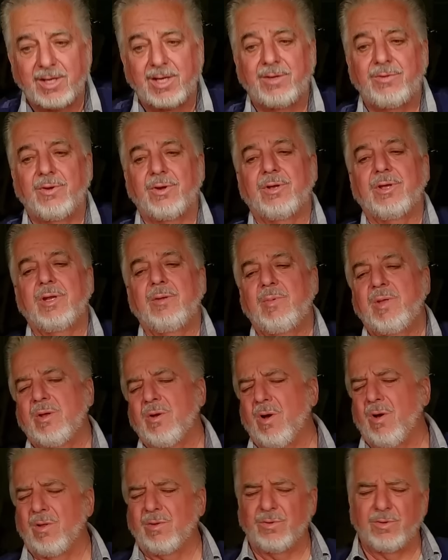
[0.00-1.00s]
And they're going to
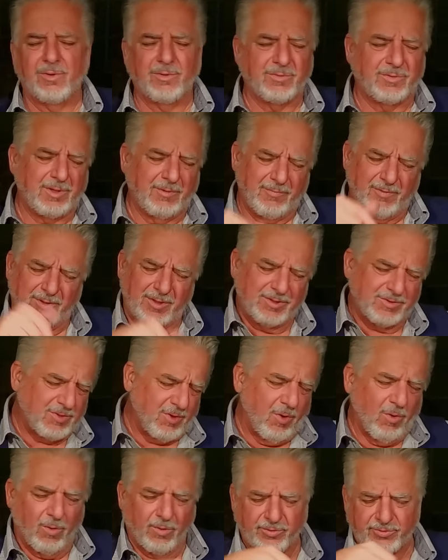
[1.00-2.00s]
be all a little different
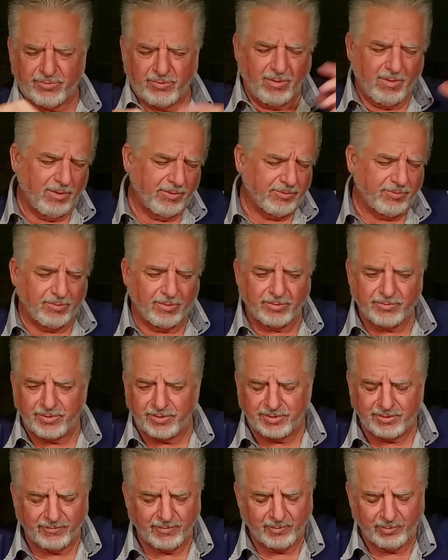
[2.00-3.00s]
because the holes are all
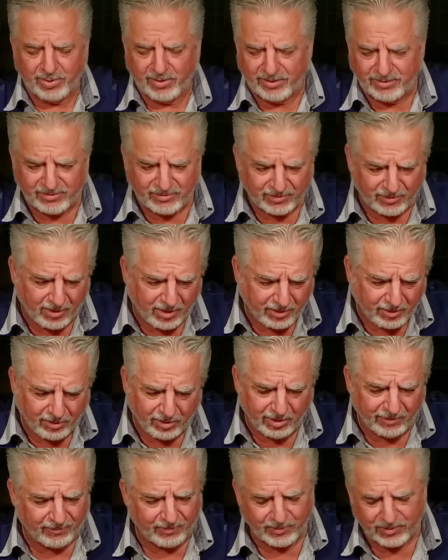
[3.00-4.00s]
drilled in different places on
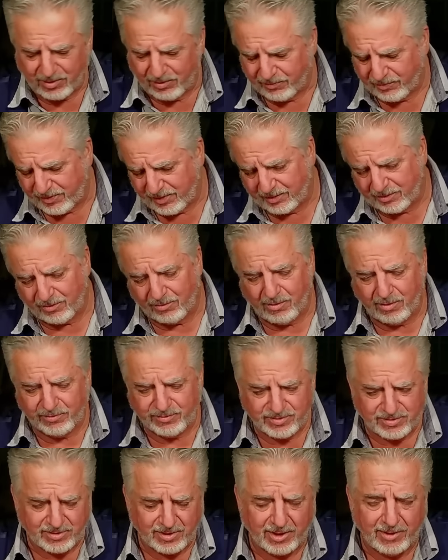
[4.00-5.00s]
all of them. Don't think they're
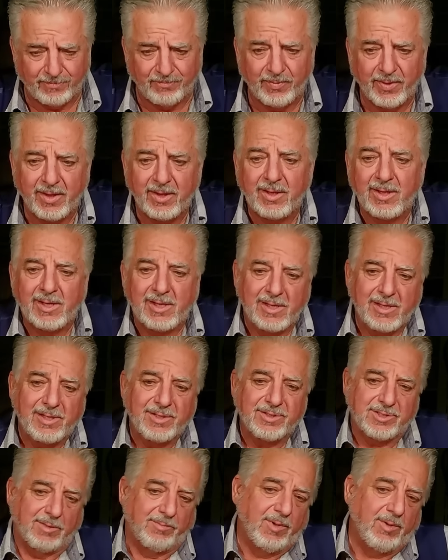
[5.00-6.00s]
all the same.
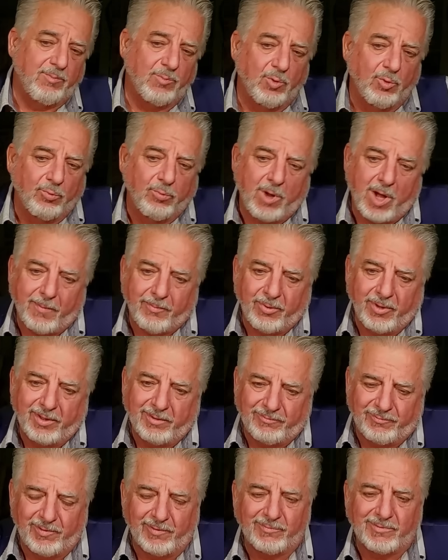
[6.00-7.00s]
Some of them will
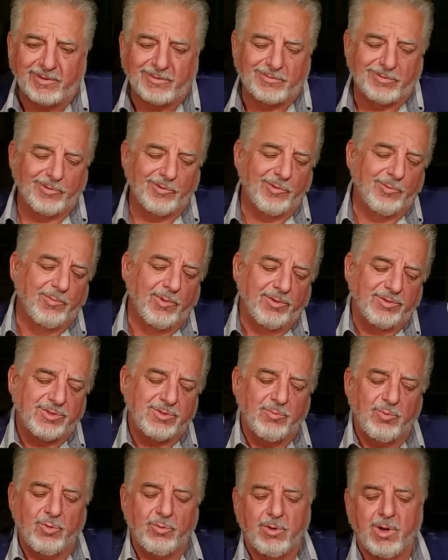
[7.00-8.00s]
operate at 52.
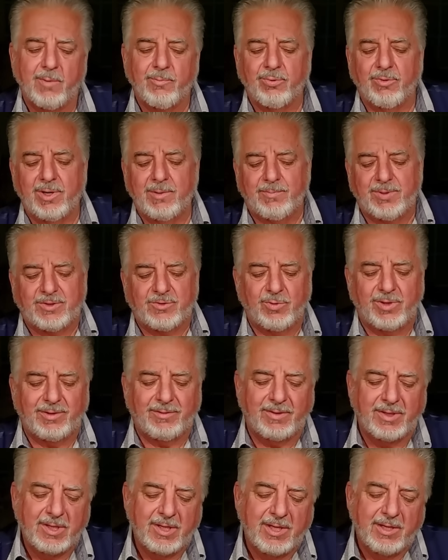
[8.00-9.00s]
Most of them will operate
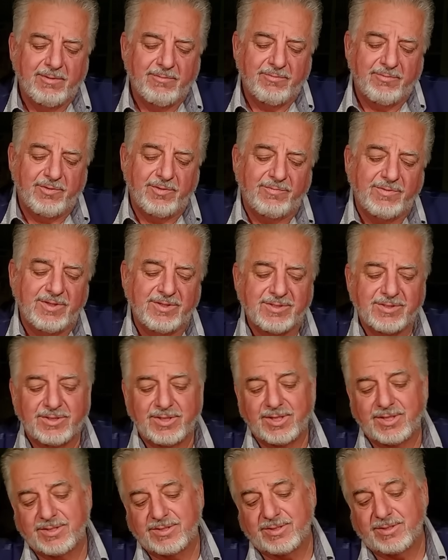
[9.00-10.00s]
between
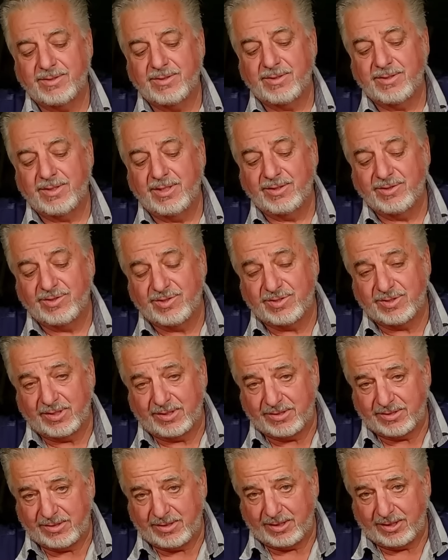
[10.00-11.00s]
56 and
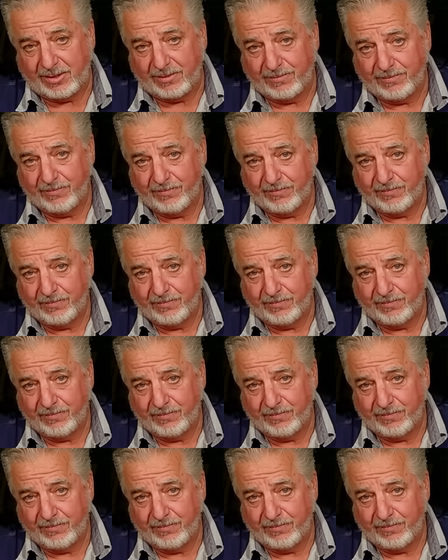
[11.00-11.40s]
60.